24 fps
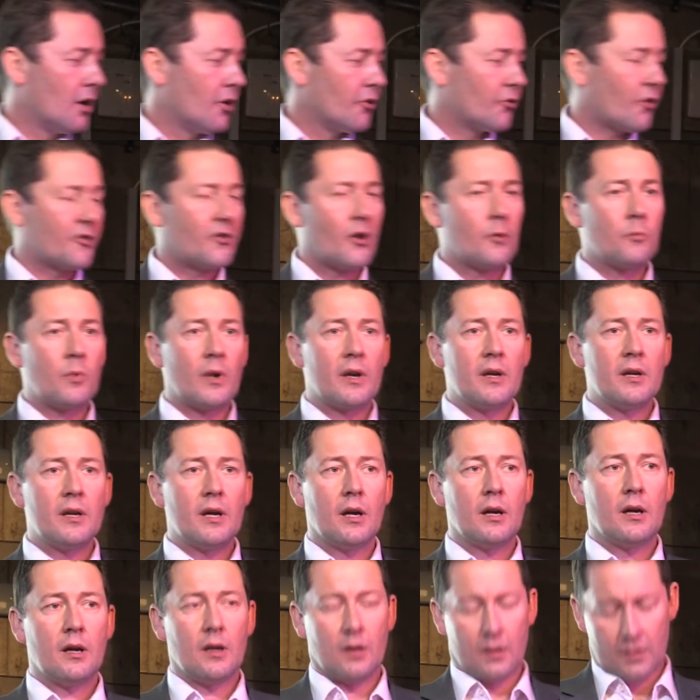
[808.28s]
So I said
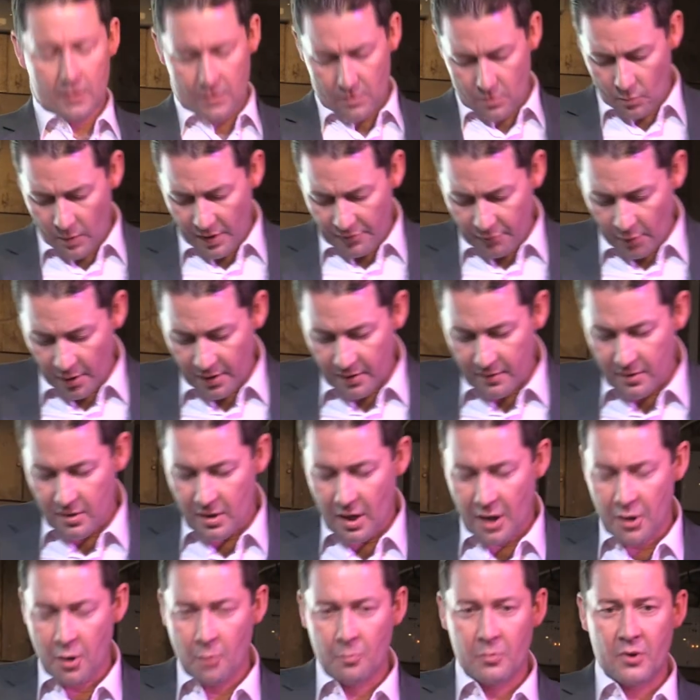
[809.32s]
we run
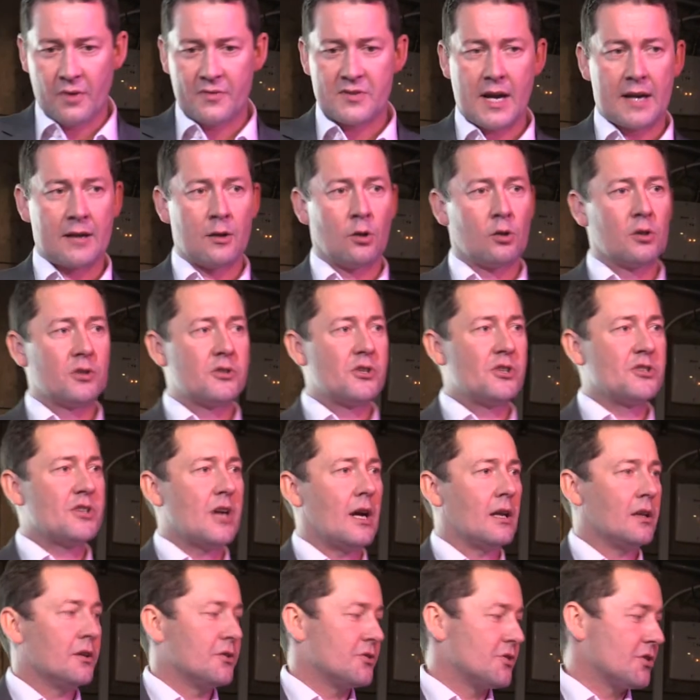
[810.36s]
a number of technology
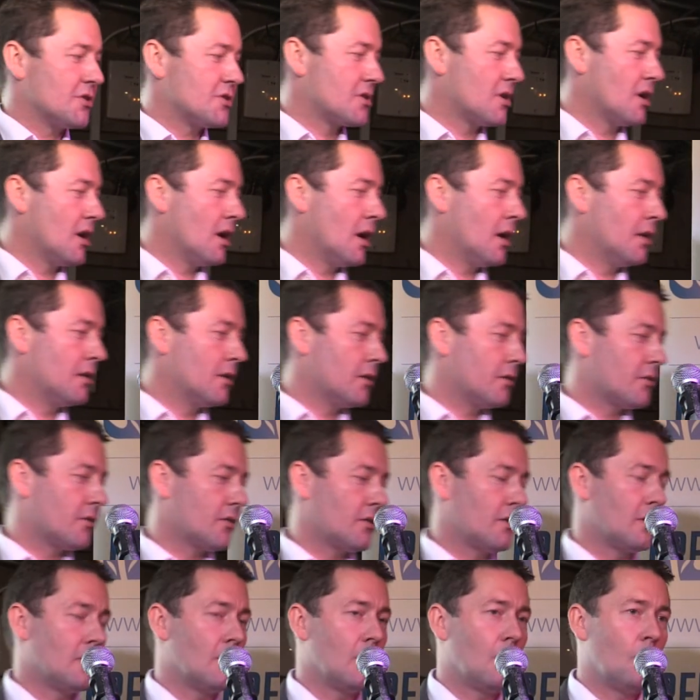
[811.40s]
challenges, and
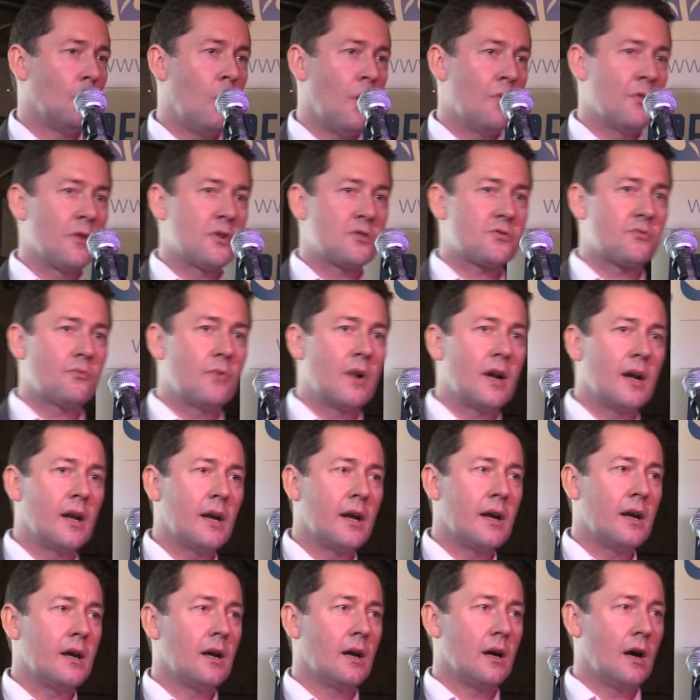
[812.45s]
one that's
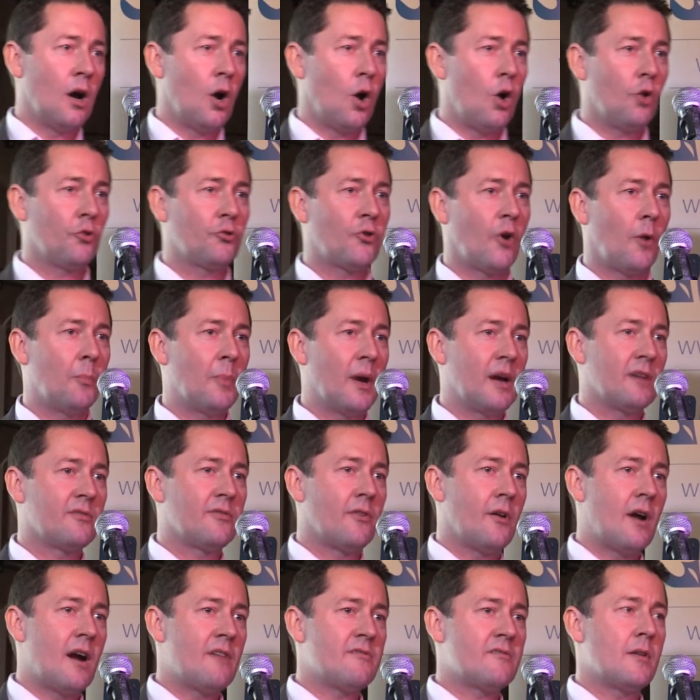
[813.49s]
really a hot topic
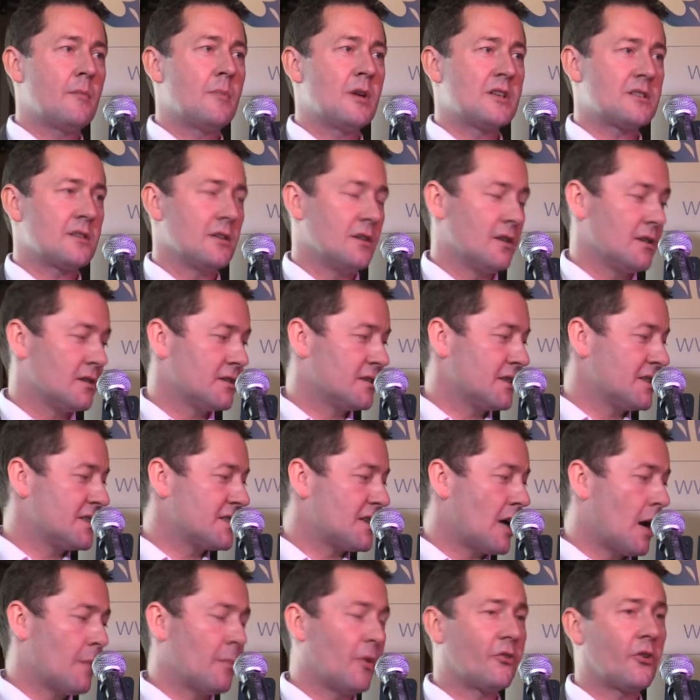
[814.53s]
for every business is
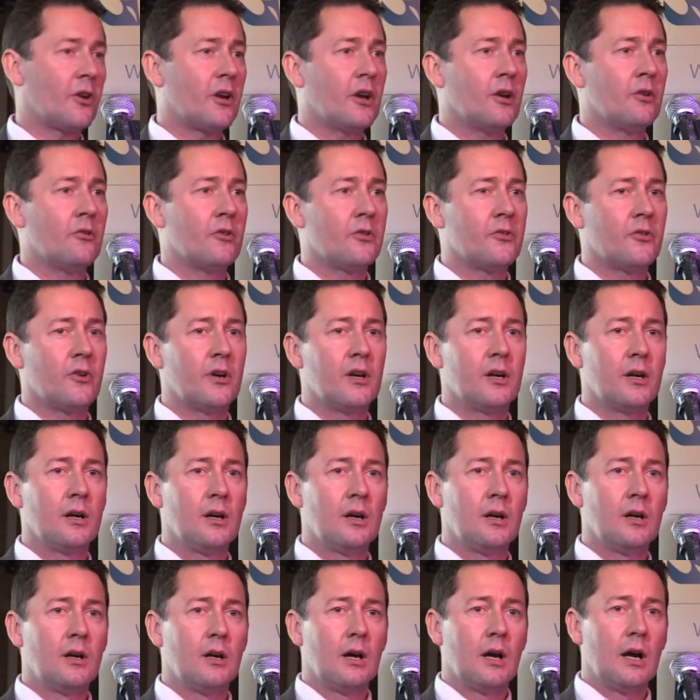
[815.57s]
cybersecurity.
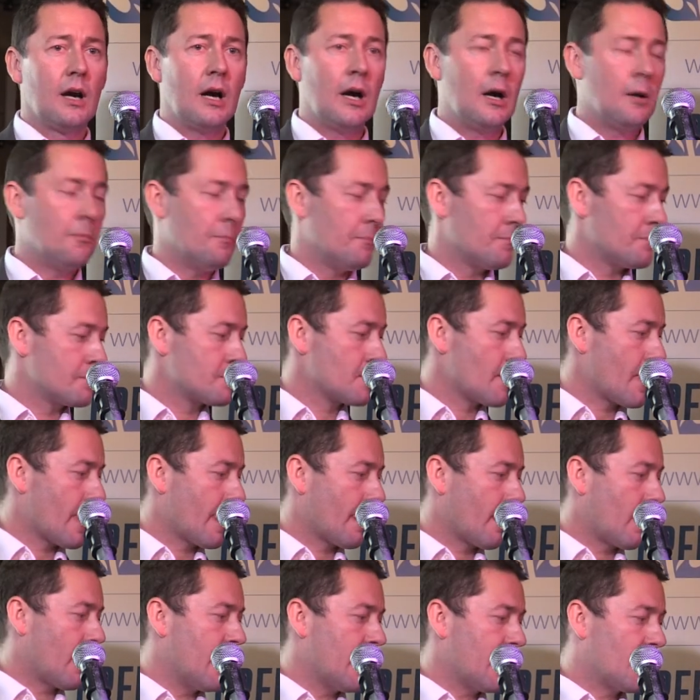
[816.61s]

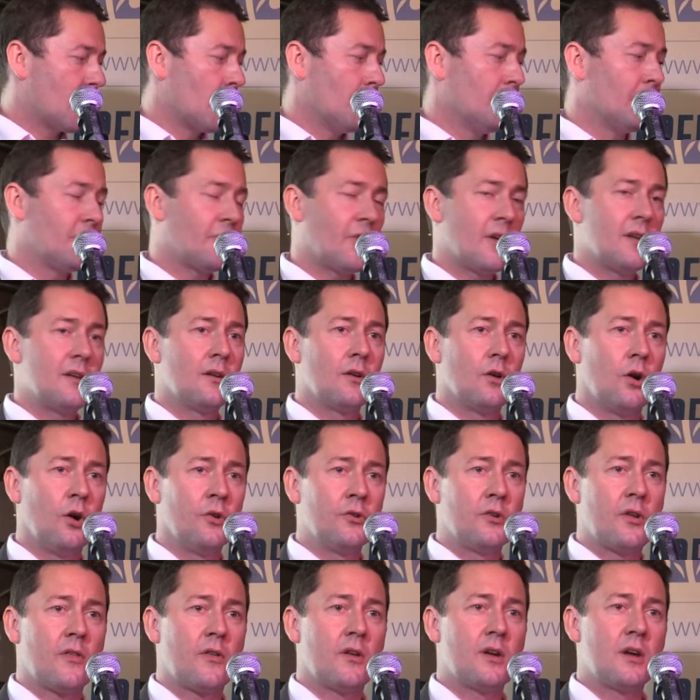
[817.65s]
It comes in
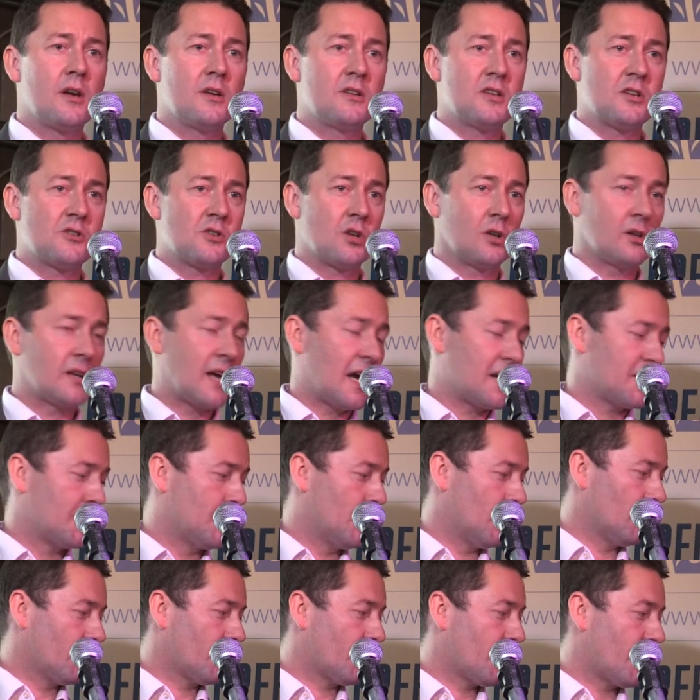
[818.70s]
under the Digital
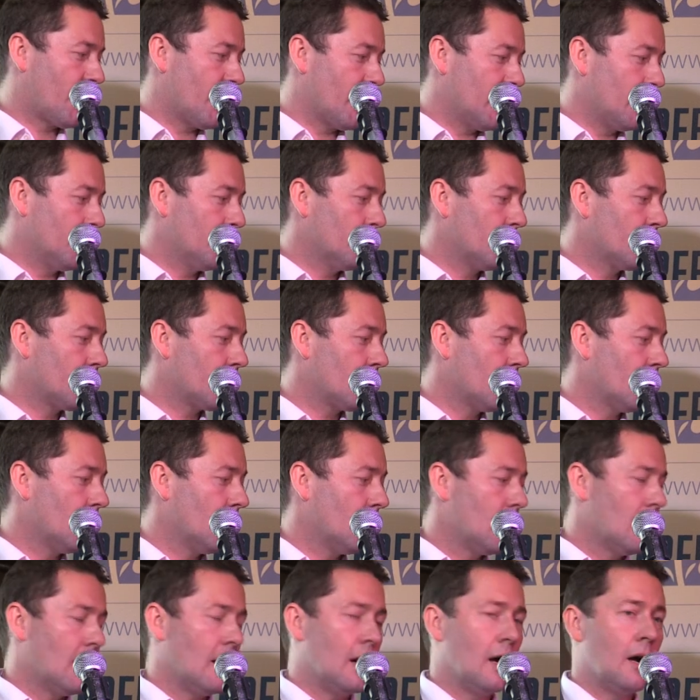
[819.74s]
Catapult themes,
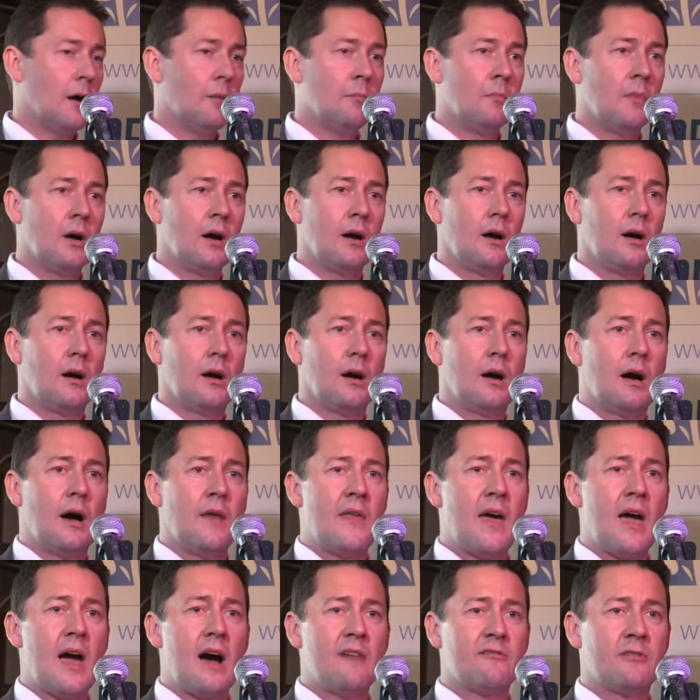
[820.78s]

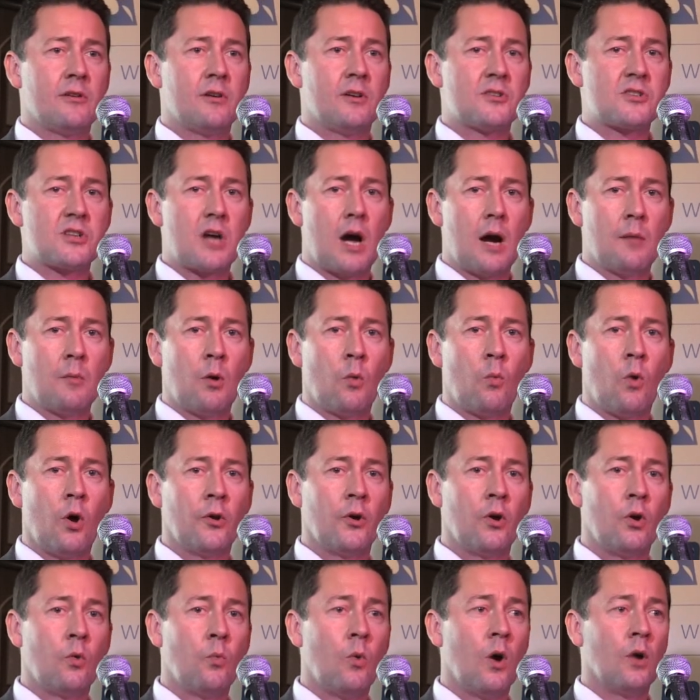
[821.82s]
and they have a Cyber
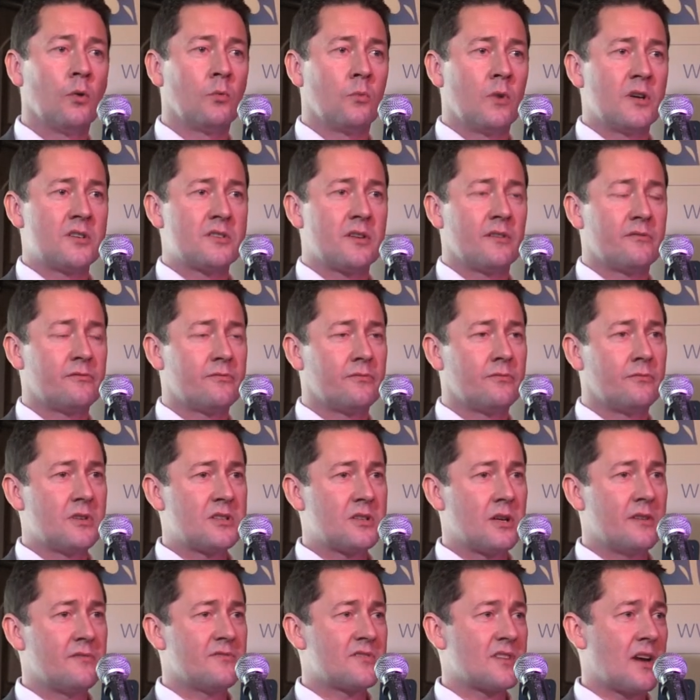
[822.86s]
101 which they've
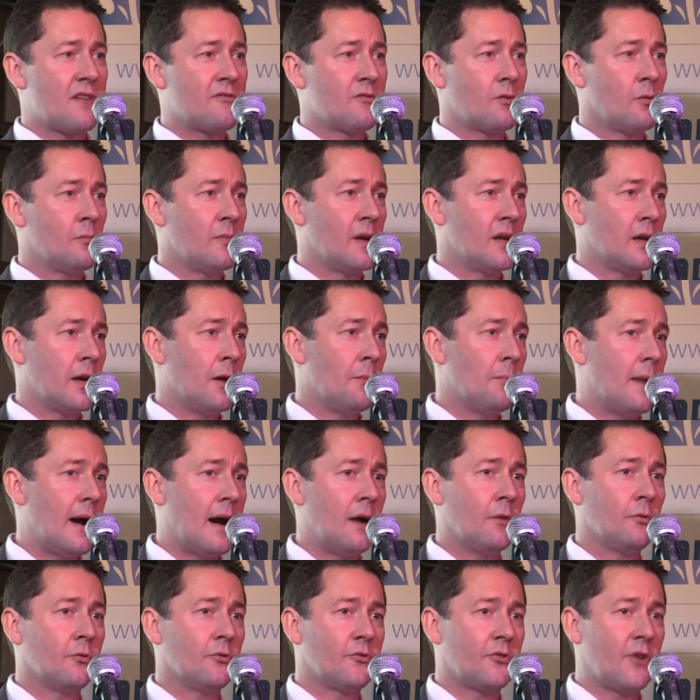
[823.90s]
received several £1 million
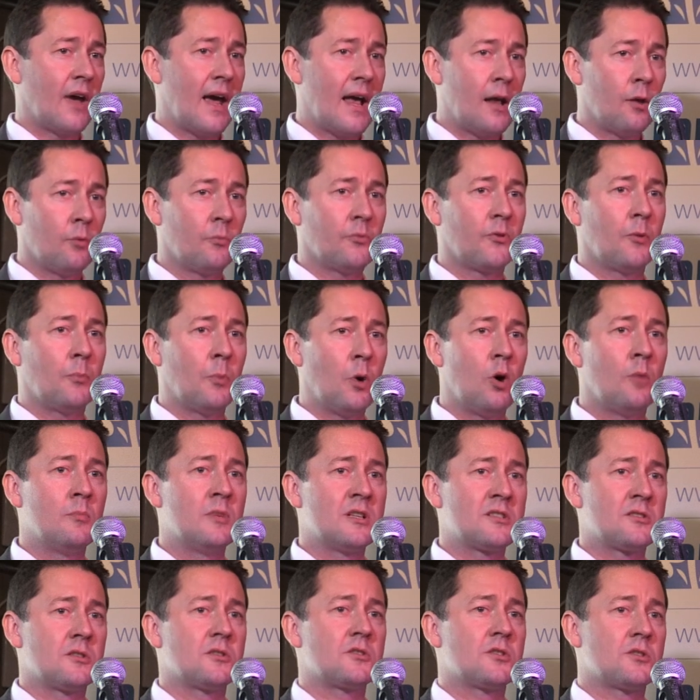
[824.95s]
to help support
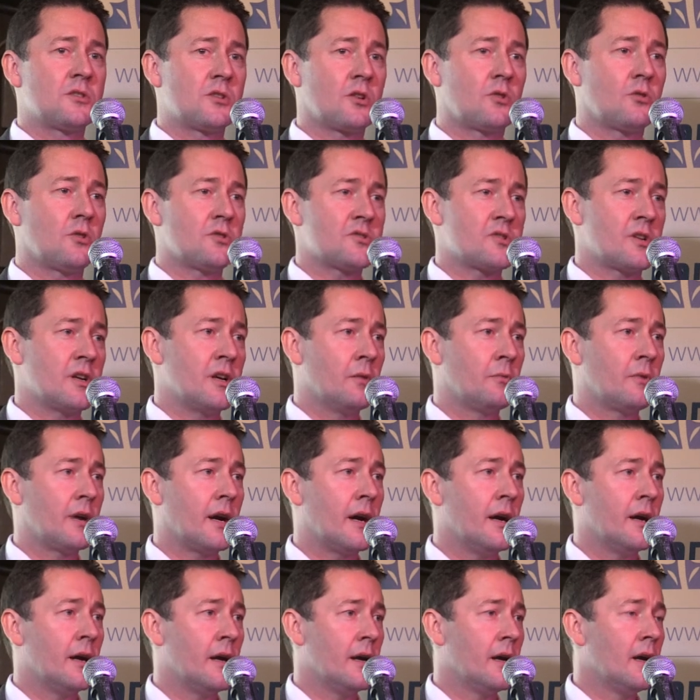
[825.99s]
businesses across the
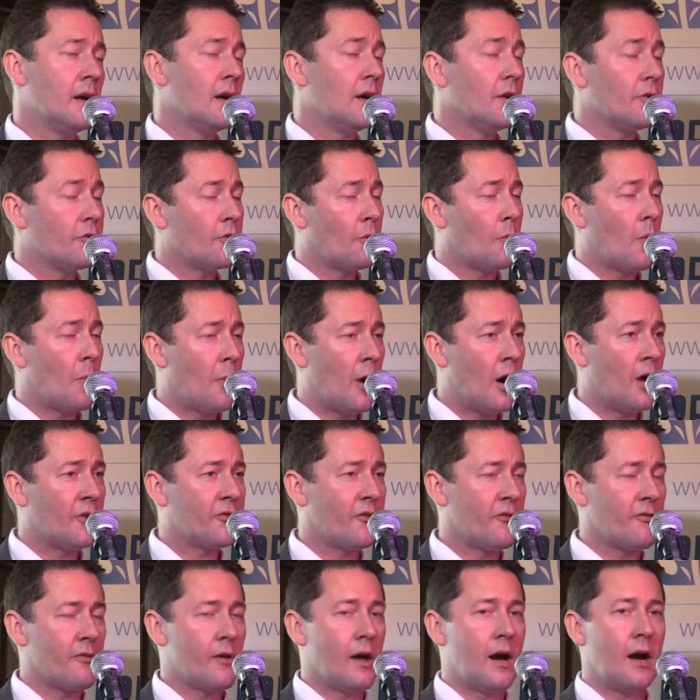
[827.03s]
UK. So we're
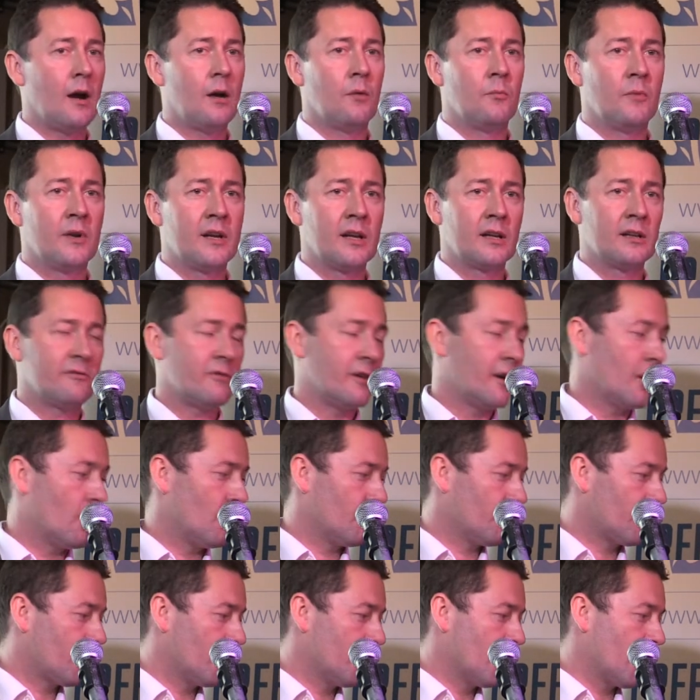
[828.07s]
part of that. We're delivering
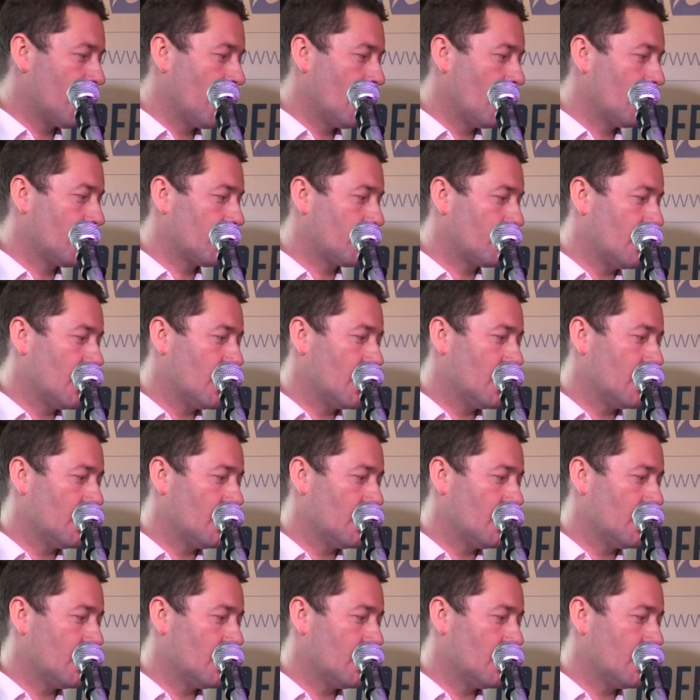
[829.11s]
on some of those